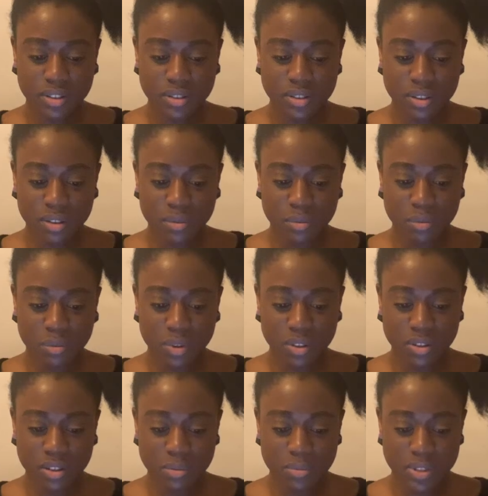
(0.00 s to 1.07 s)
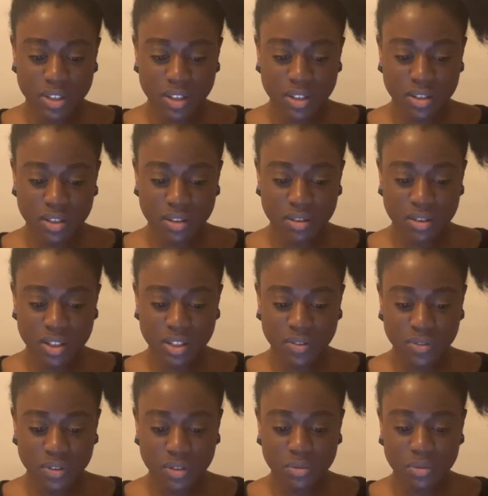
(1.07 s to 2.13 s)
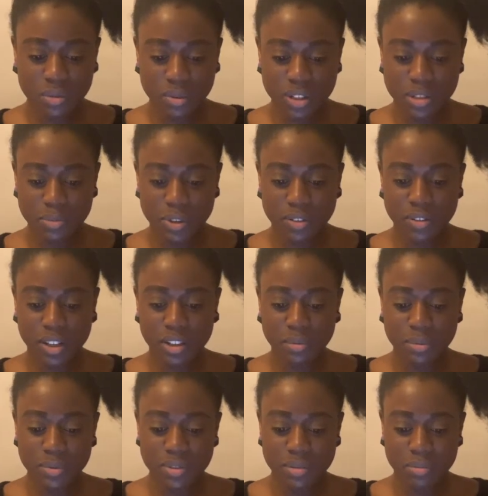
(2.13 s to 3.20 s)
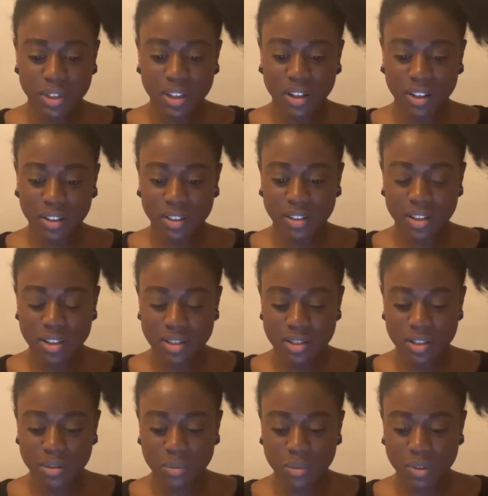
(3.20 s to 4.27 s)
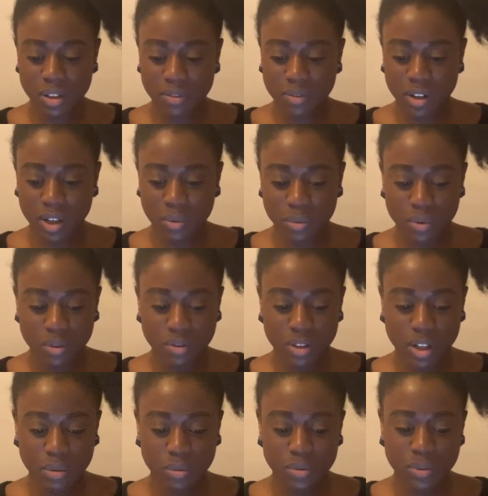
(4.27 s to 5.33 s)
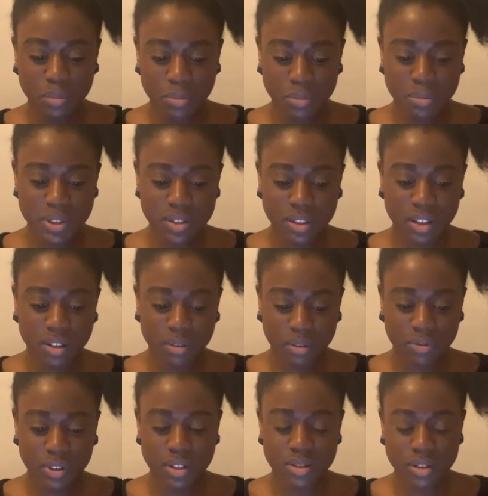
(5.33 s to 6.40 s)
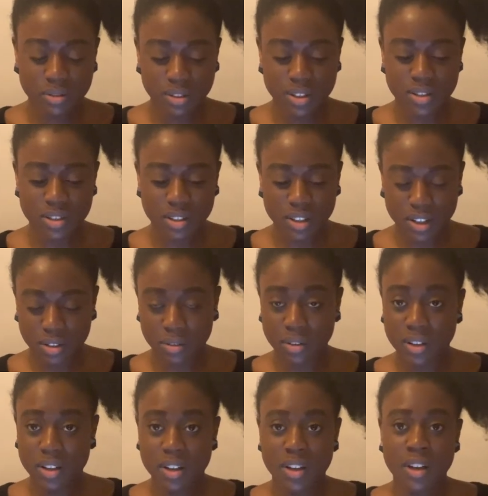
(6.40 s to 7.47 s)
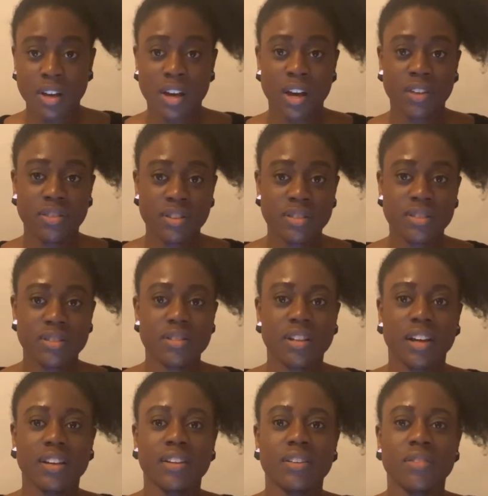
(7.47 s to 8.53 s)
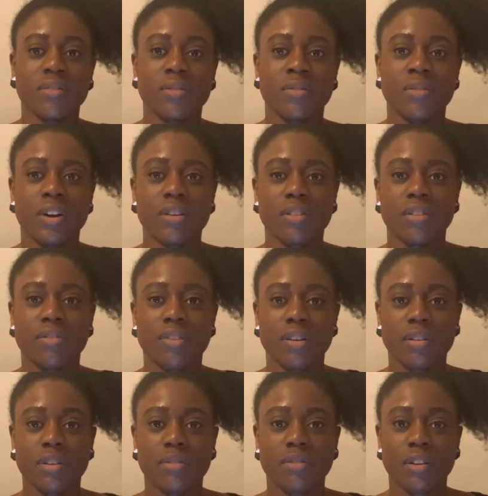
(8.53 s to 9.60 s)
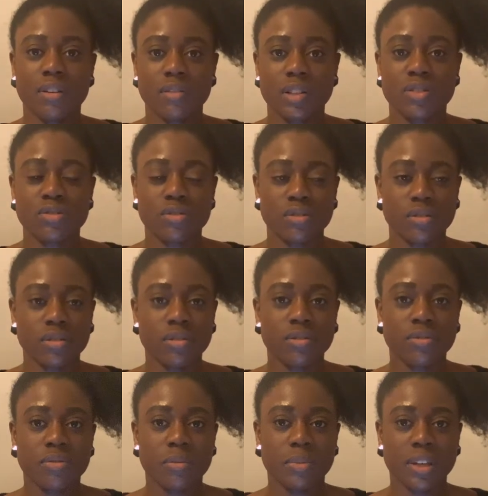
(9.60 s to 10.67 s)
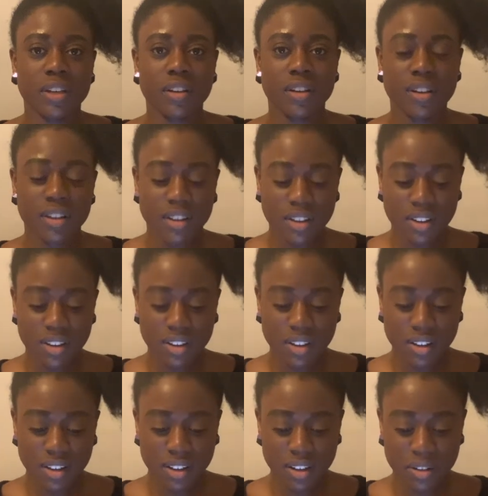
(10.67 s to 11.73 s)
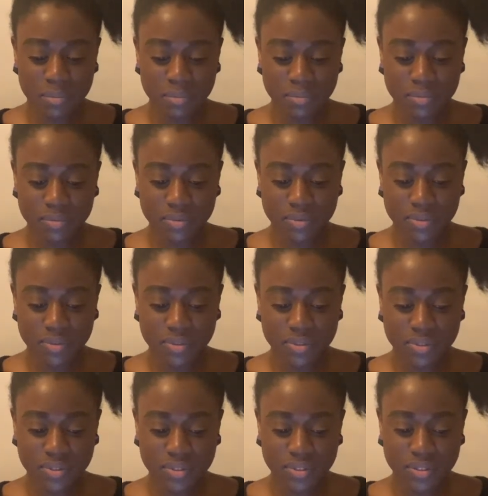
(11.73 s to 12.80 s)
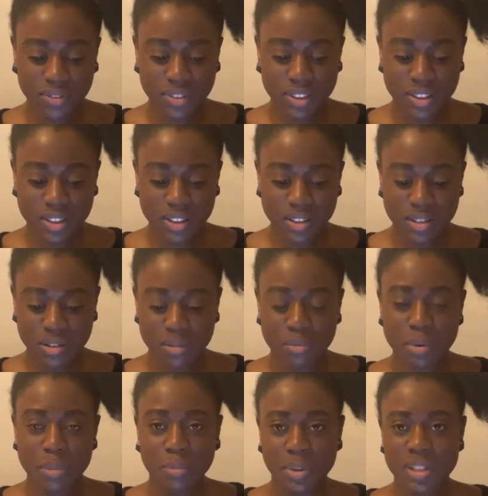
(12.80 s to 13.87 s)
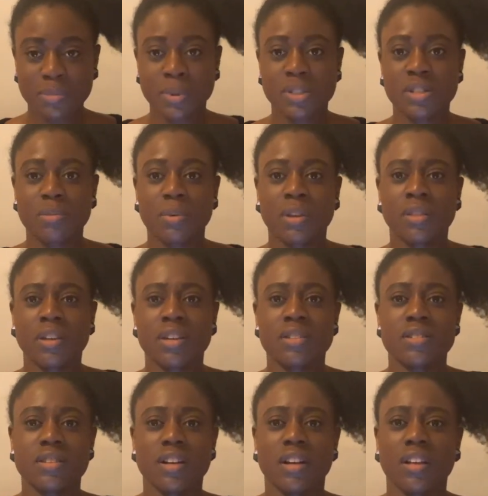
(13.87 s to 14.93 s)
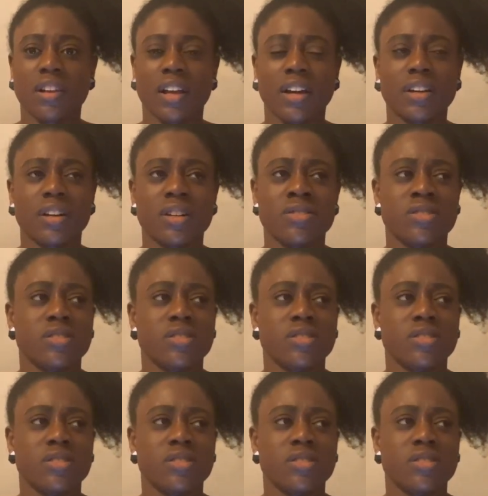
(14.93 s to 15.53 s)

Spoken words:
so one of them said, this food will always be available to me, I can eat it whenever I want, I will not be missing out if I don't eat it now. And this is like very very very true for me, to remember, especially with things that like are